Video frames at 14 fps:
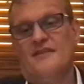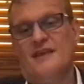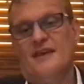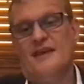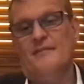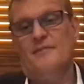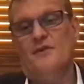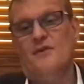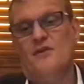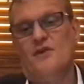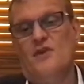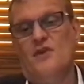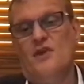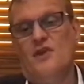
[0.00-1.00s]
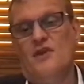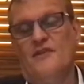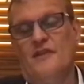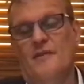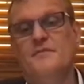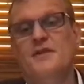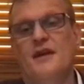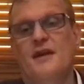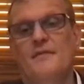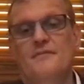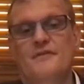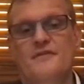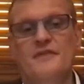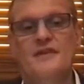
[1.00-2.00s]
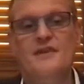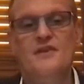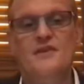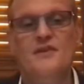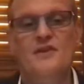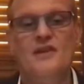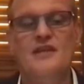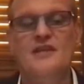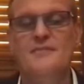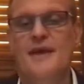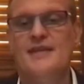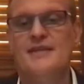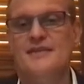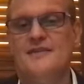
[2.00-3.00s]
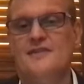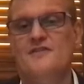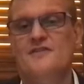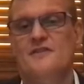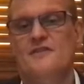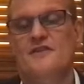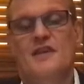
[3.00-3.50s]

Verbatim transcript: Um, sometimes you, you need to make decisions.